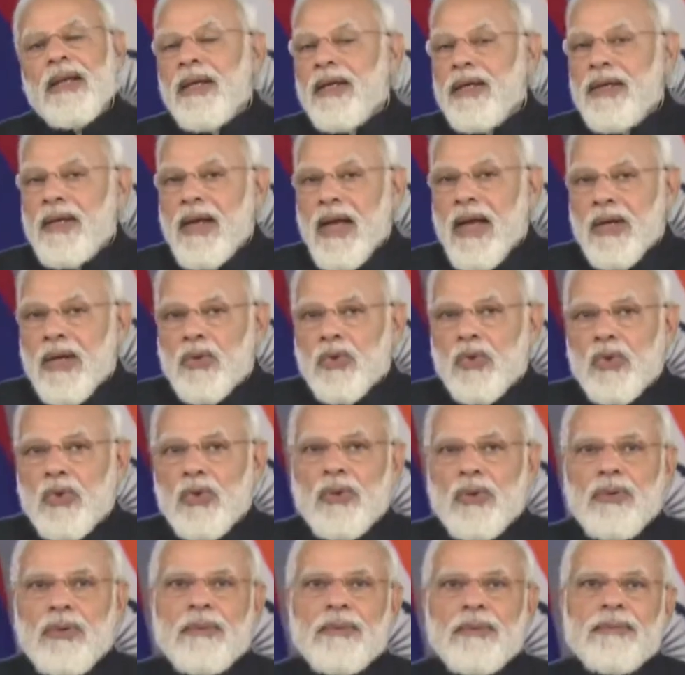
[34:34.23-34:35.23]
In India
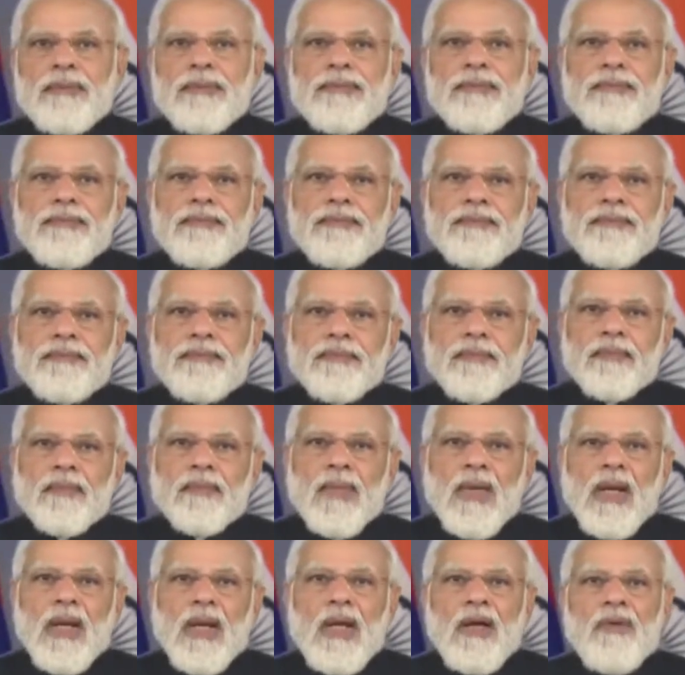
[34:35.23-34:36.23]
too,
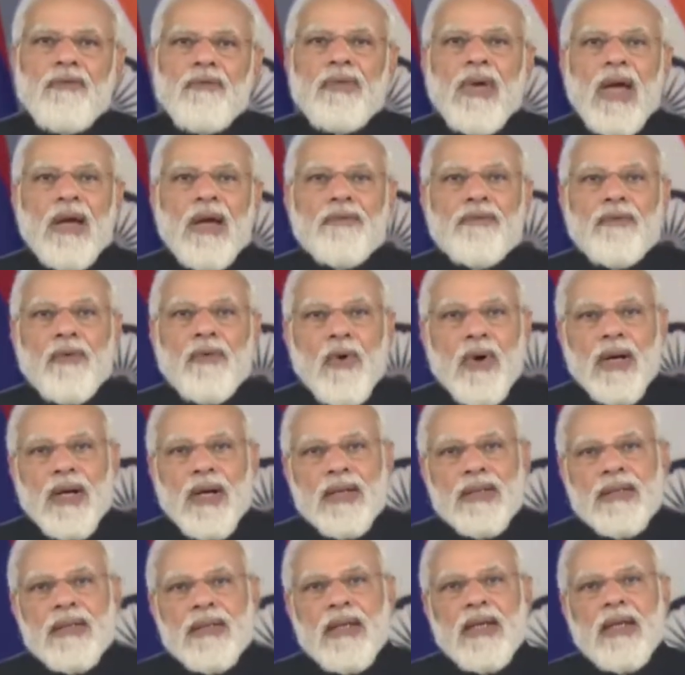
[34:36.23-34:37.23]
we are
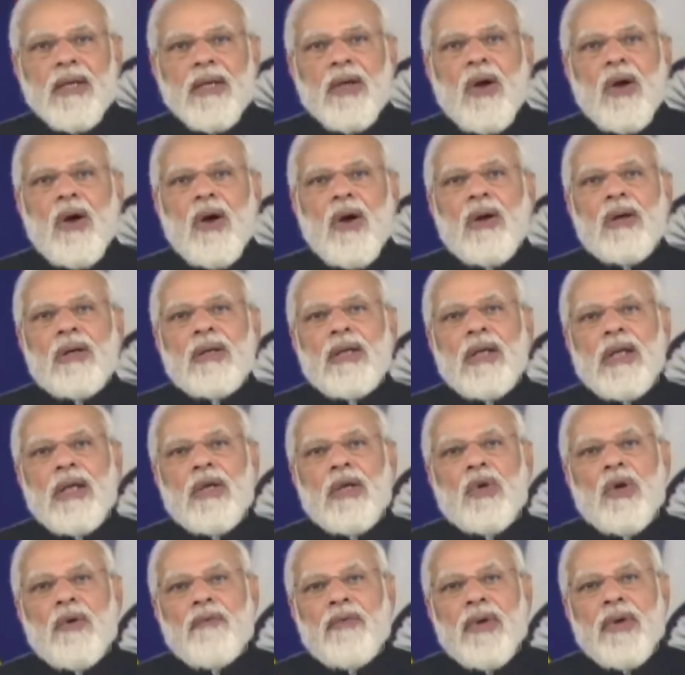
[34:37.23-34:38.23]
focusing on
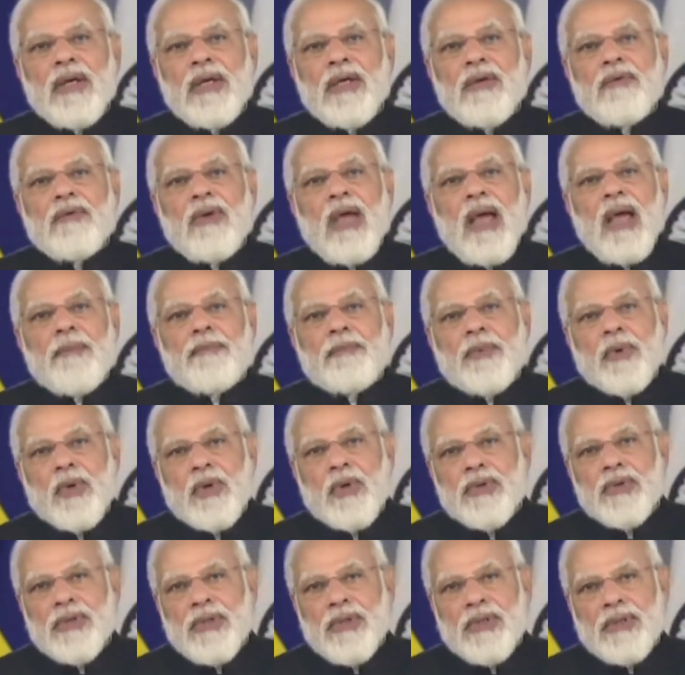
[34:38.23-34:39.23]
innovative
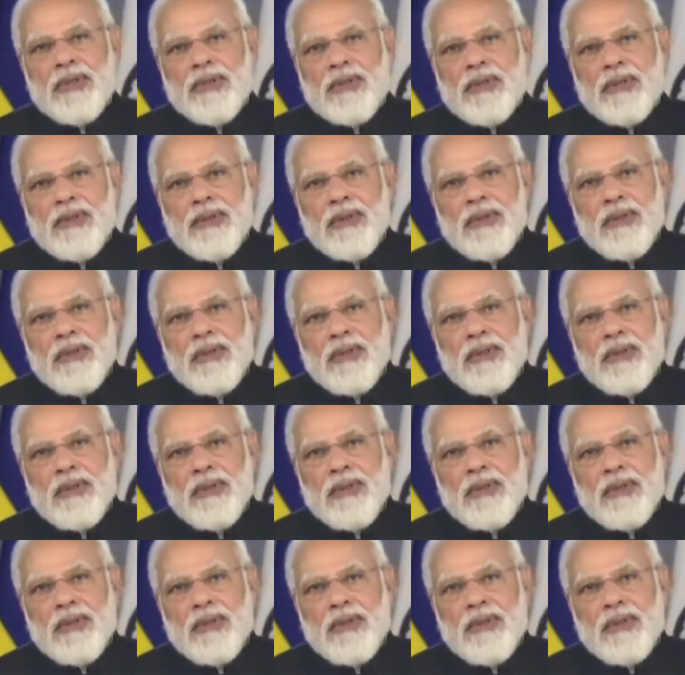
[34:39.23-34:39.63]
approaches